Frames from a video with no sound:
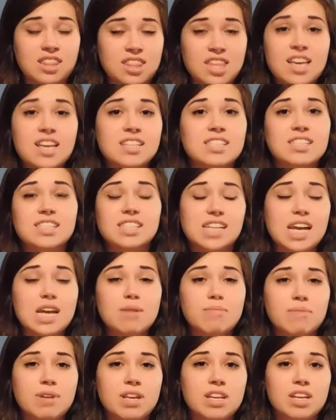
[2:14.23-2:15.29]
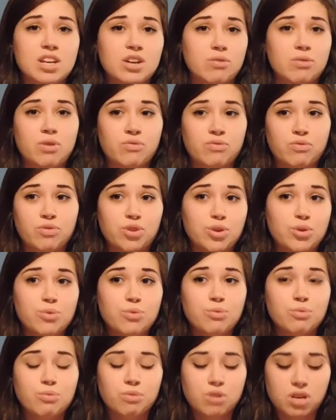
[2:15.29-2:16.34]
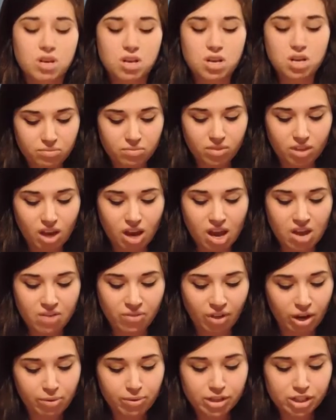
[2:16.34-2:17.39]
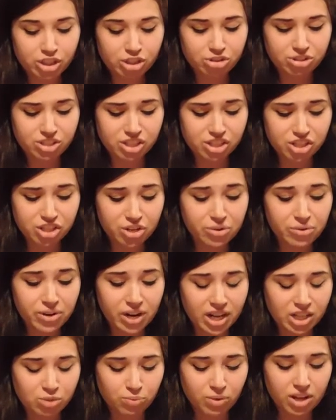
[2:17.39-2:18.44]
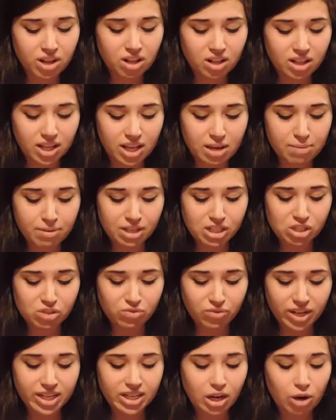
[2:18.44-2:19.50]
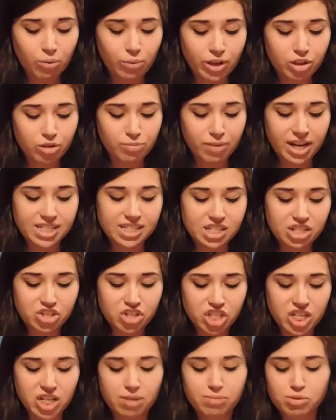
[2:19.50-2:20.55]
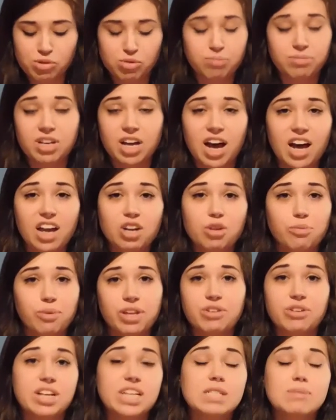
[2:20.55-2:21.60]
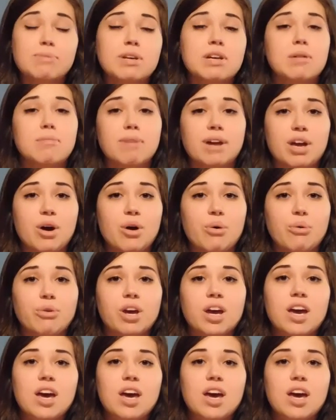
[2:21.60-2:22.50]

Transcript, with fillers: this statement, you know, if you if anyone chooses to do God's will, he must find out whether my teaching comes from God or whether I speak on my own.